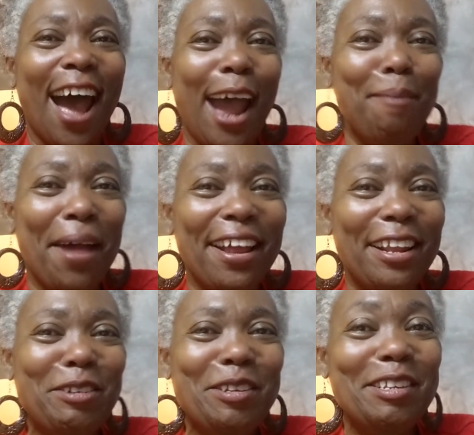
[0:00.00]
Hi,
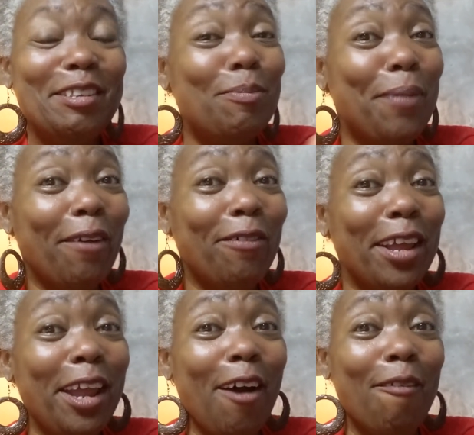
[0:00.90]
Milers. This is
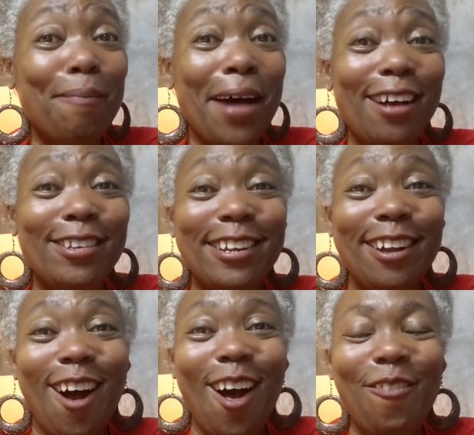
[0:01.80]
Beverly of Miles
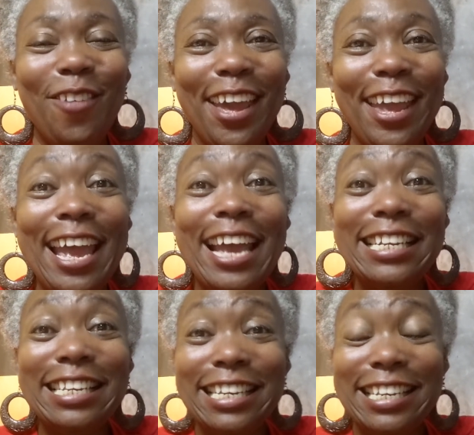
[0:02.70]
and Coffee.
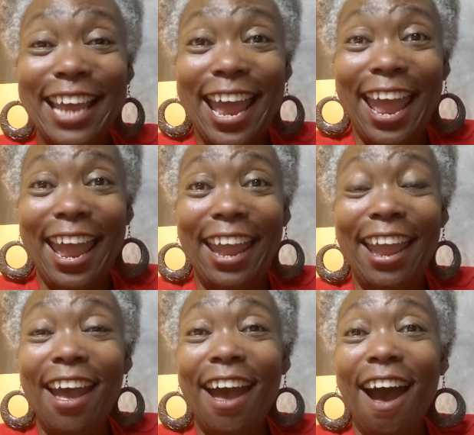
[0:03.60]

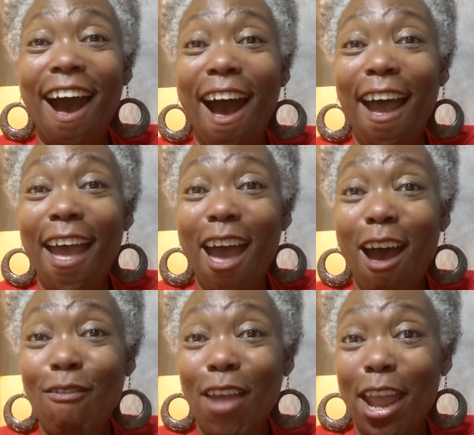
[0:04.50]
Today, I
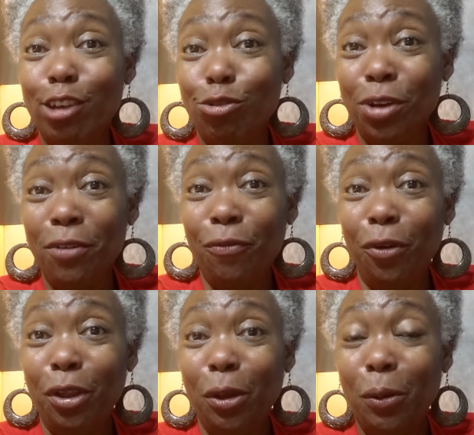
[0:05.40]
have a treat
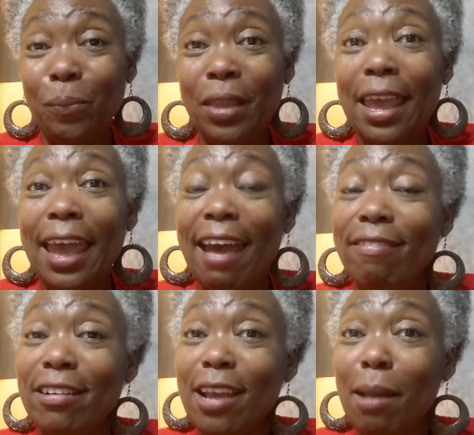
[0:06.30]
for you.
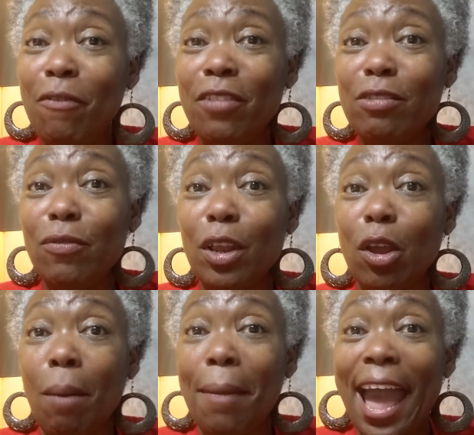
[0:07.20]
At the time of this
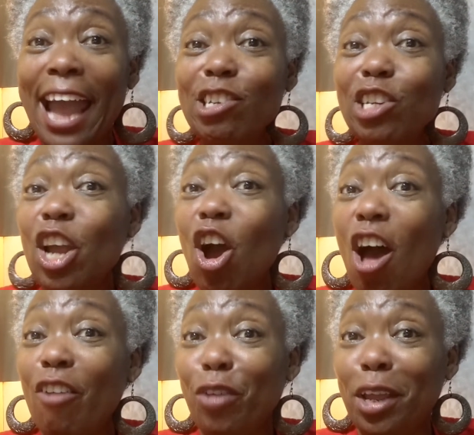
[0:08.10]
video, I'm actually
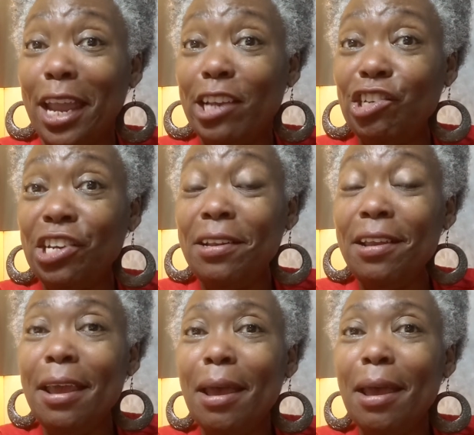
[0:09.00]
on vacation,